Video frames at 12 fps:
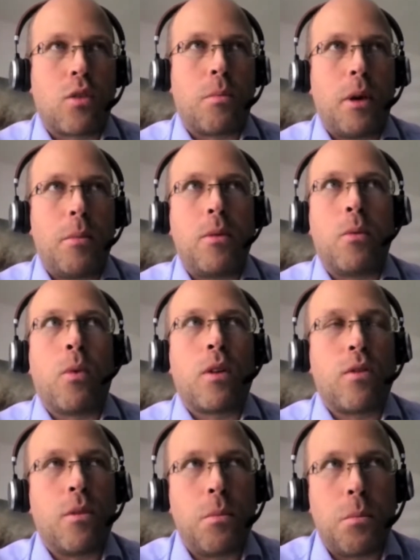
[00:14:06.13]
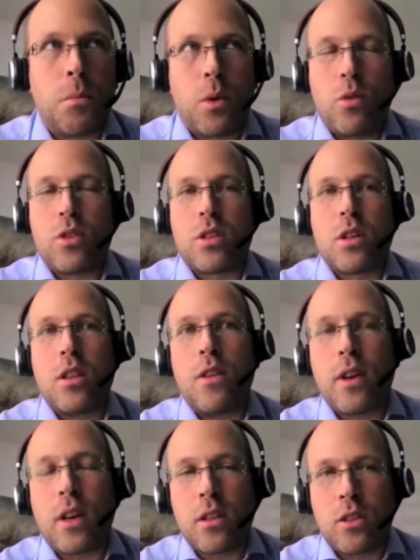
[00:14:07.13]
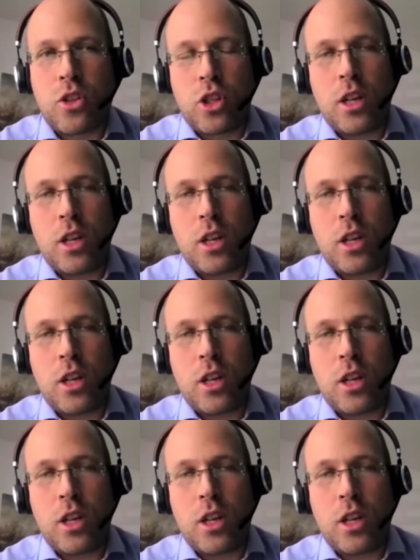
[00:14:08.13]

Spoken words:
or maybe one of the most significant